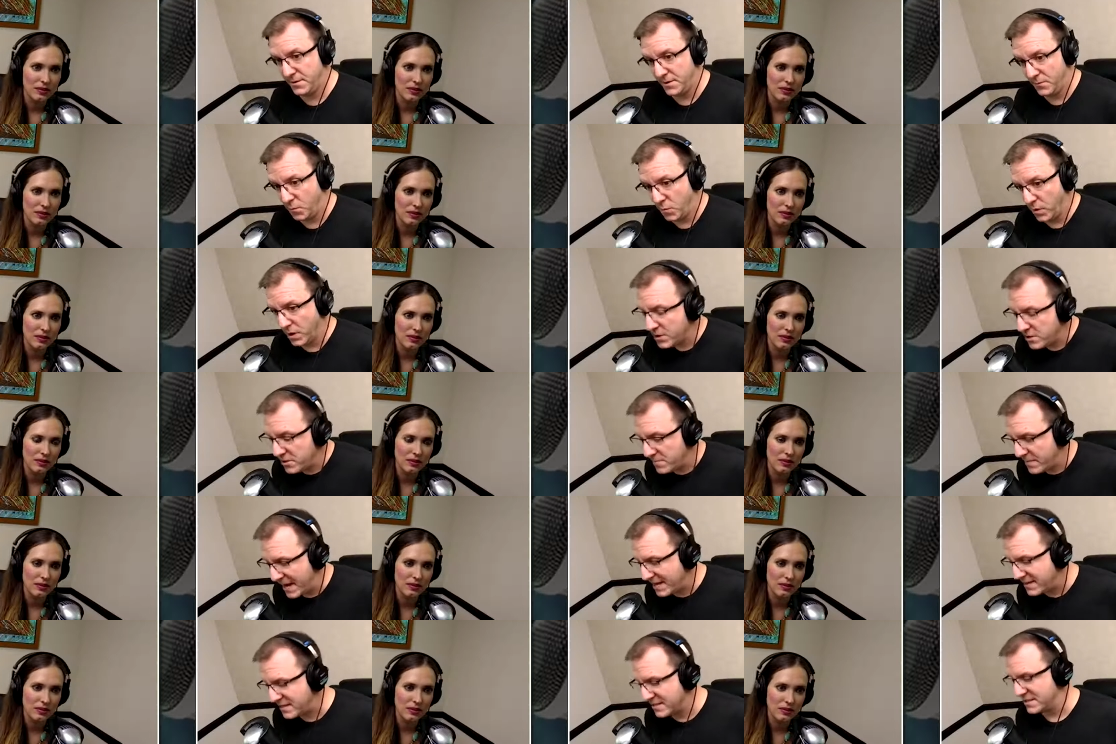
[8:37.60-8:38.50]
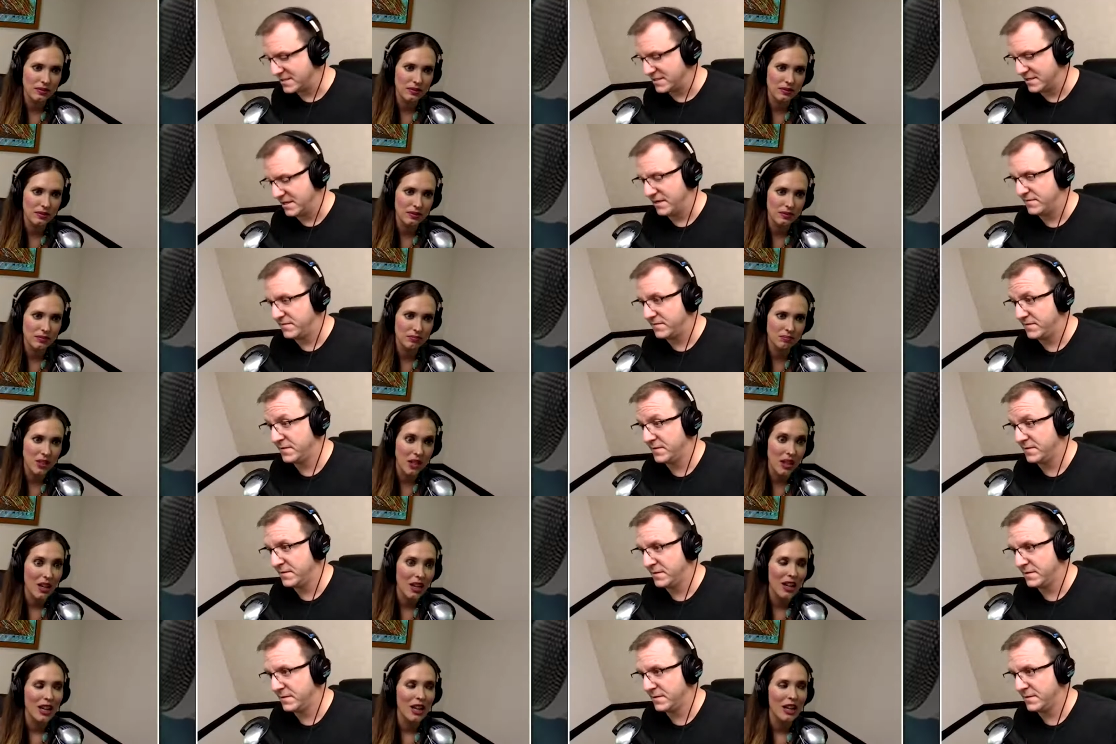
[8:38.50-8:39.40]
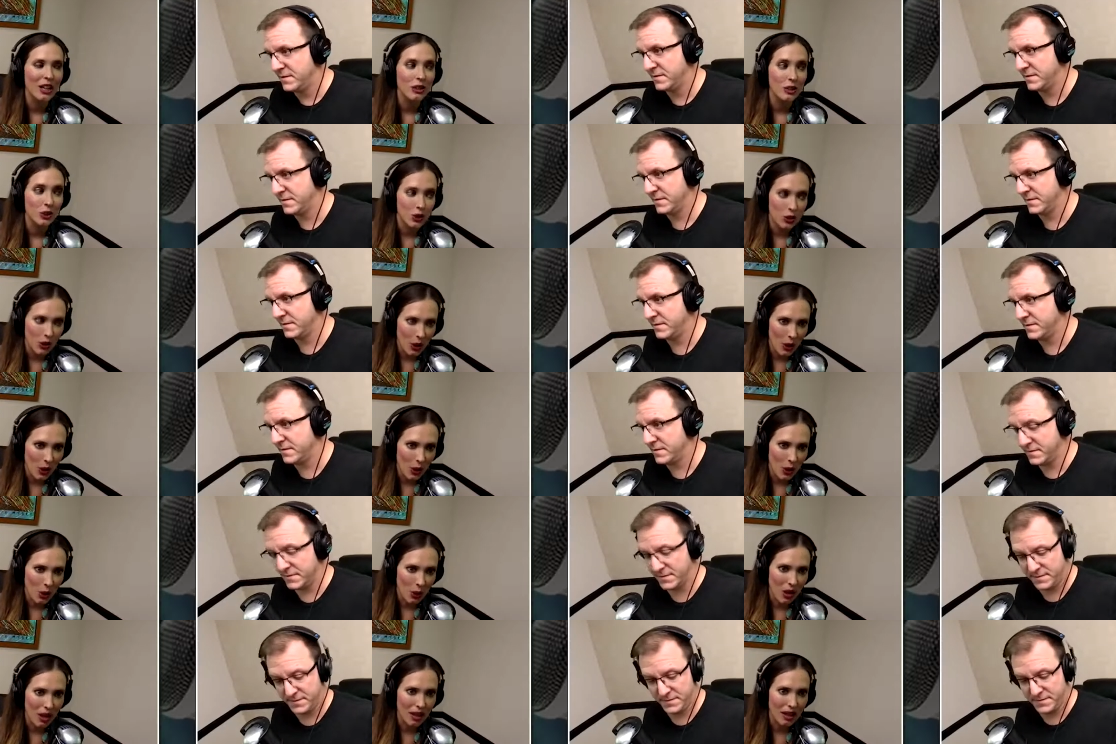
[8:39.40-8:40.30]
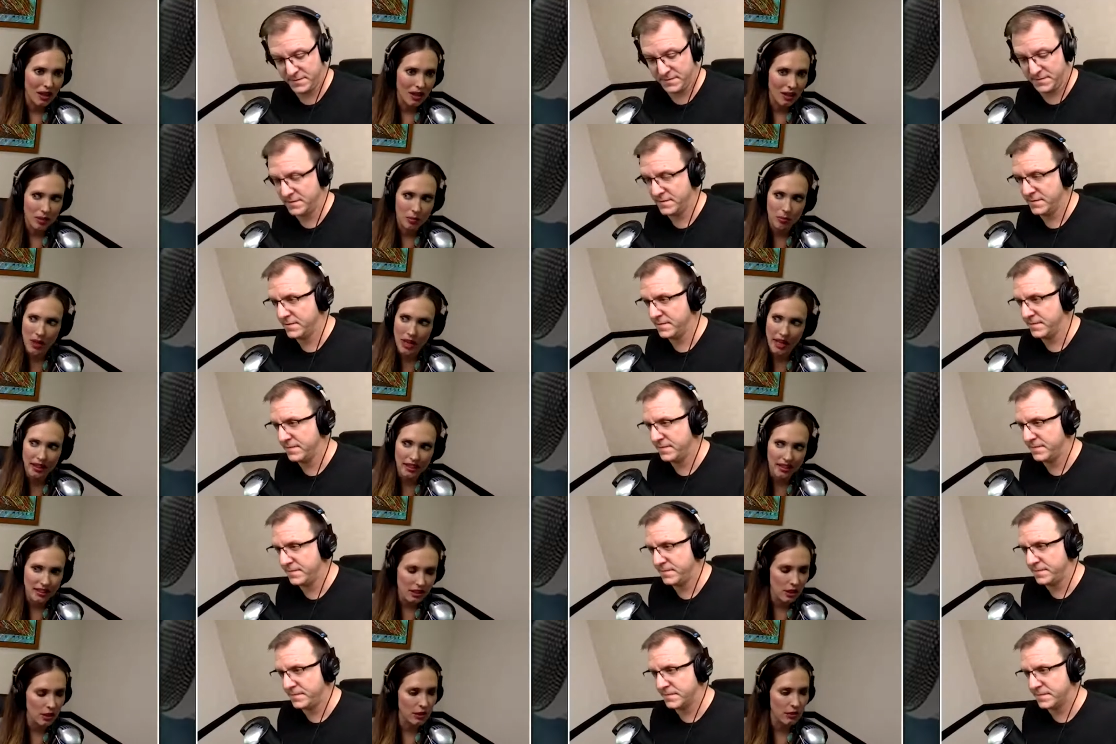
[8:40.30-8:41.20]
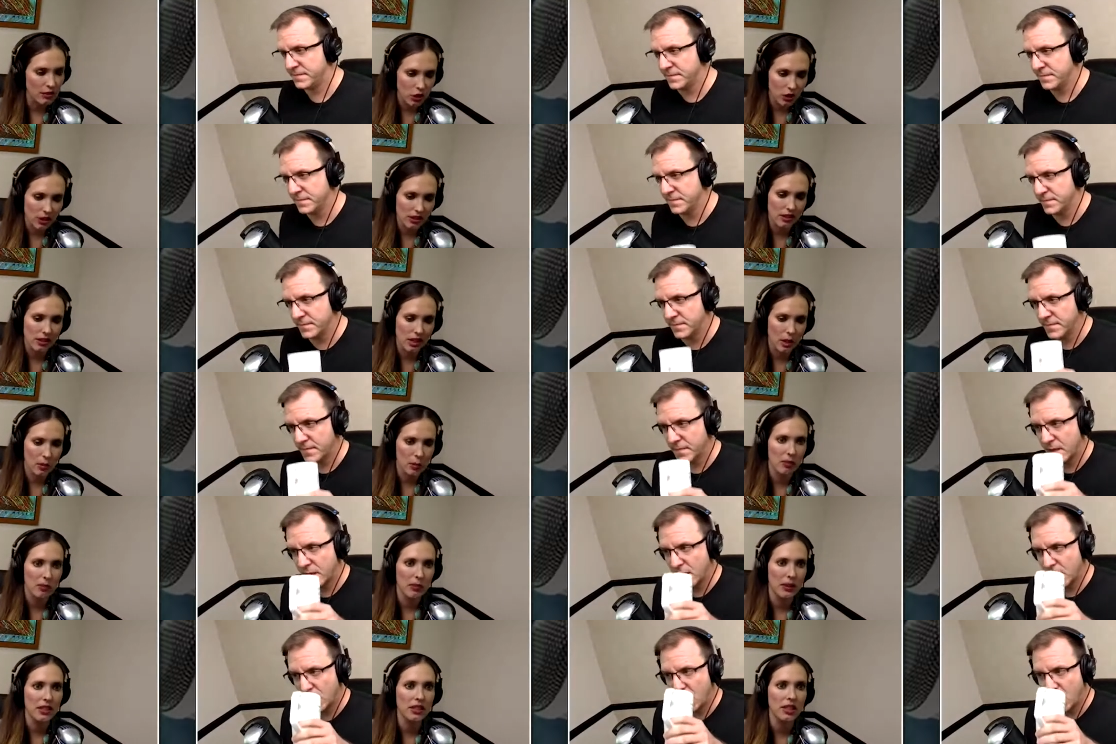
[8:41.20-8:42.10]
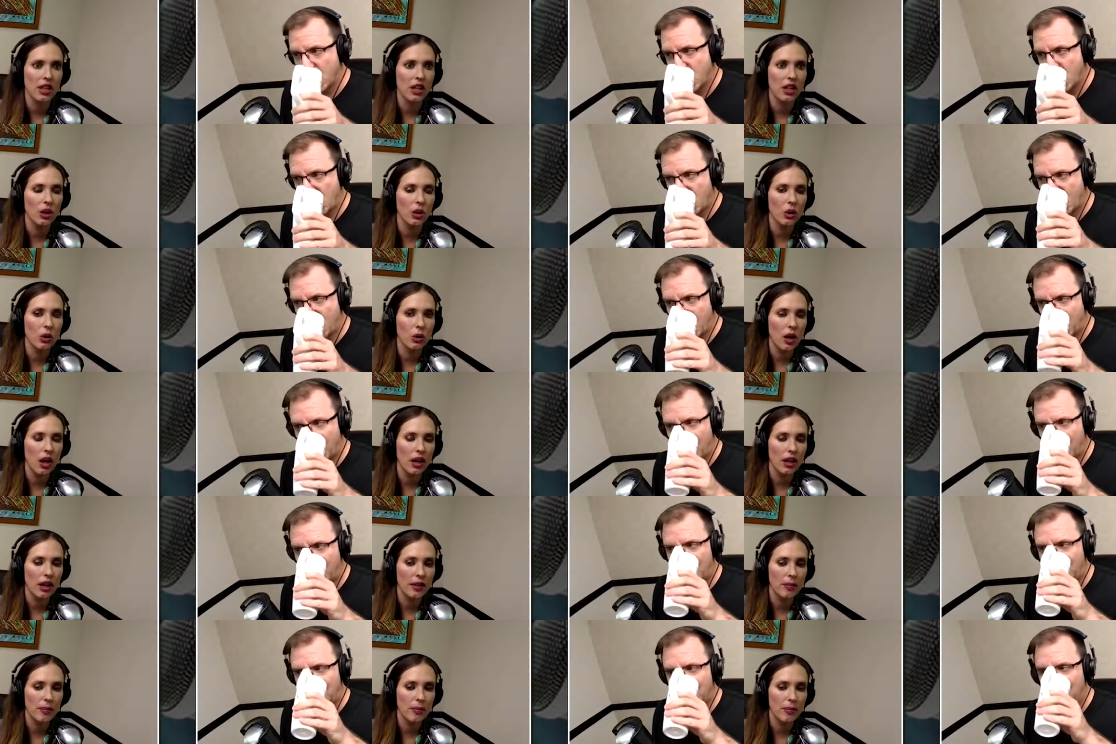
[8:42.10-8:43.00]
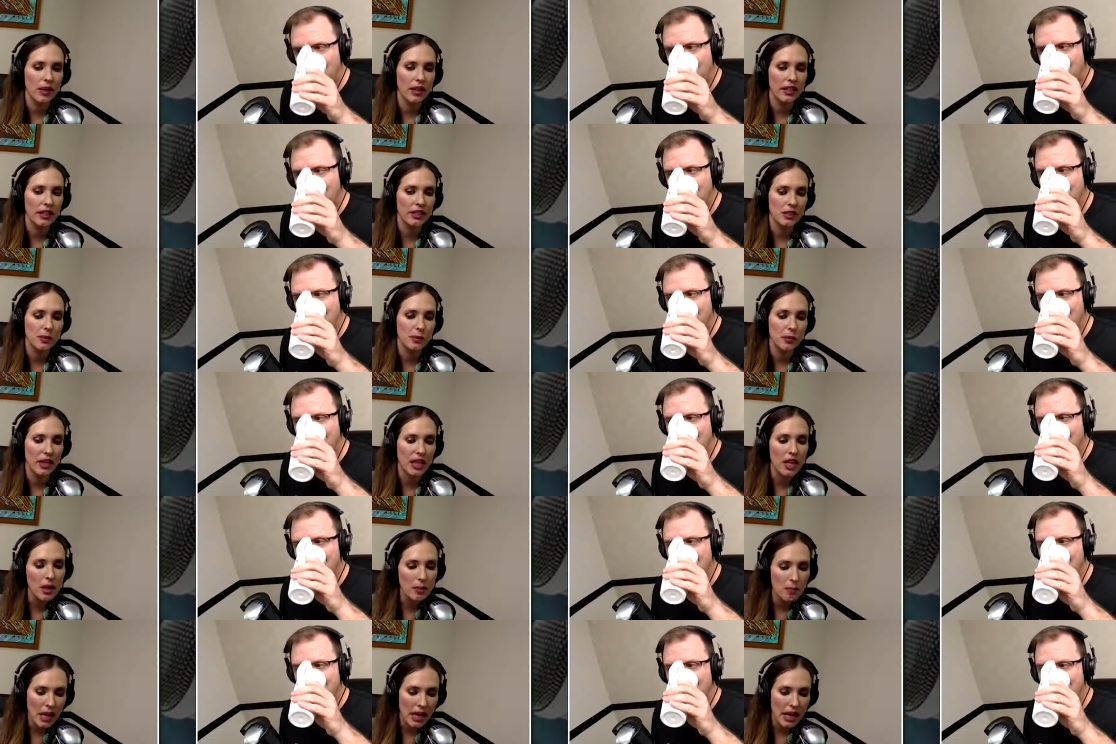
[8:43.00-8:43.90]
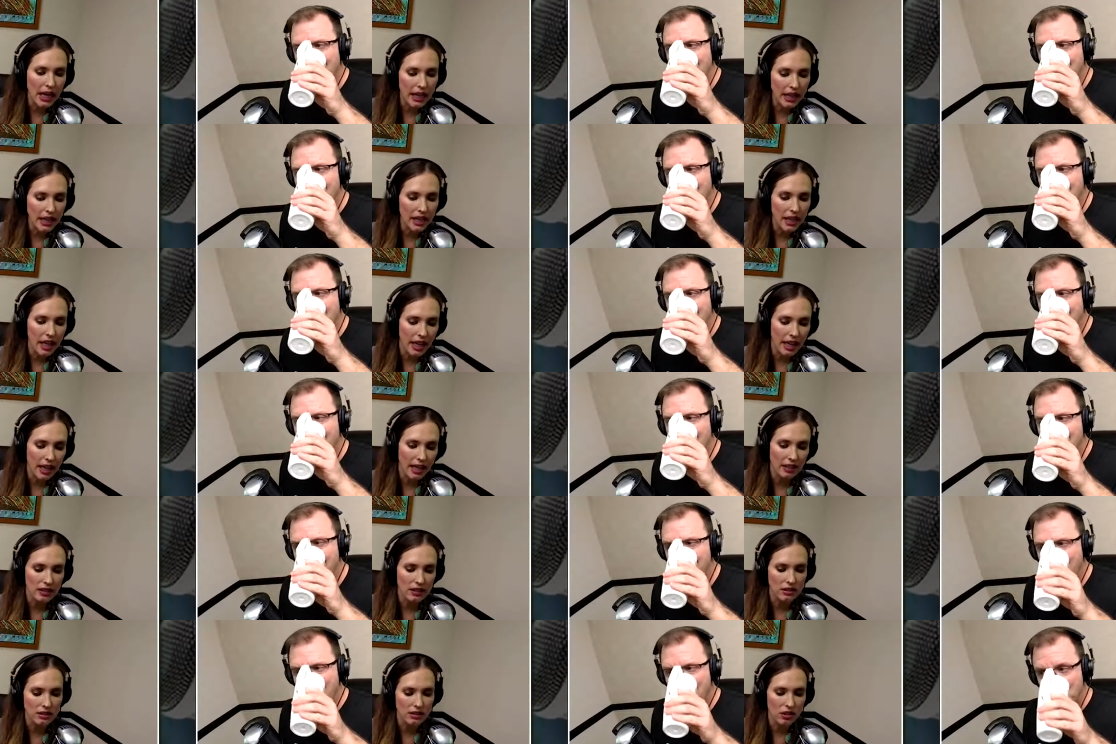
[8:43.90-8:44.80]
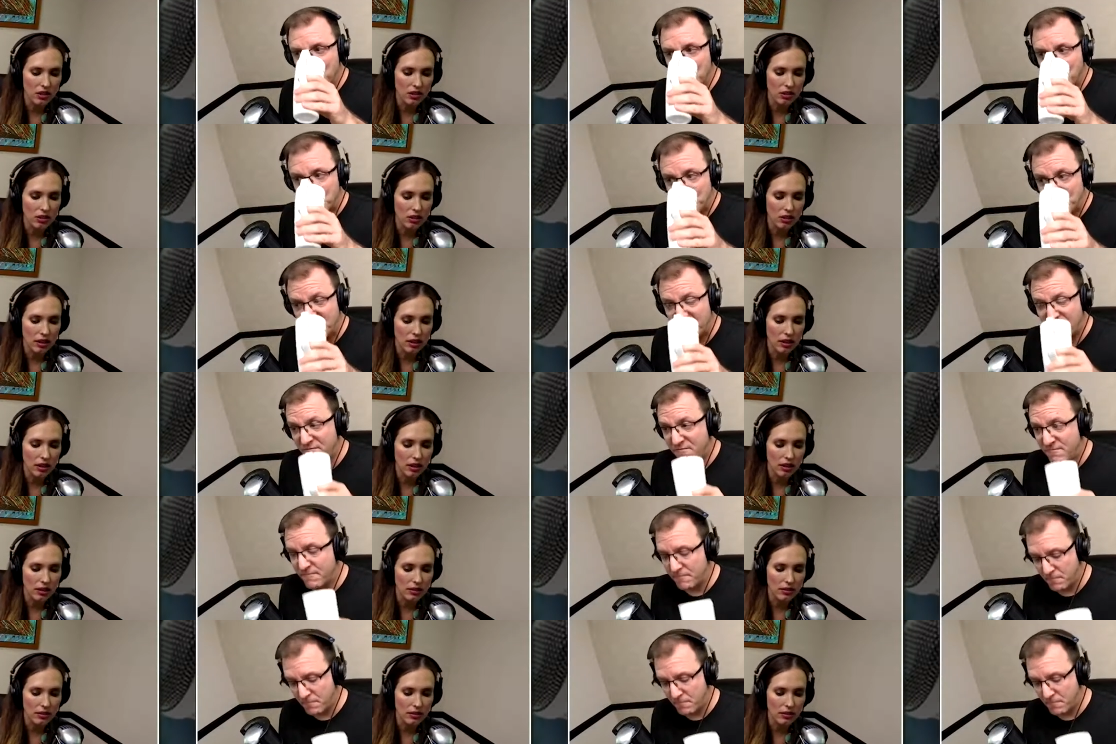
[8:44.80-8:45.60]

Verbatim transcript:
Speaker 1: where do you make this stuff?
Speaker 2: So, um, as of just a couple of months ago, um, it's being made at a little uh,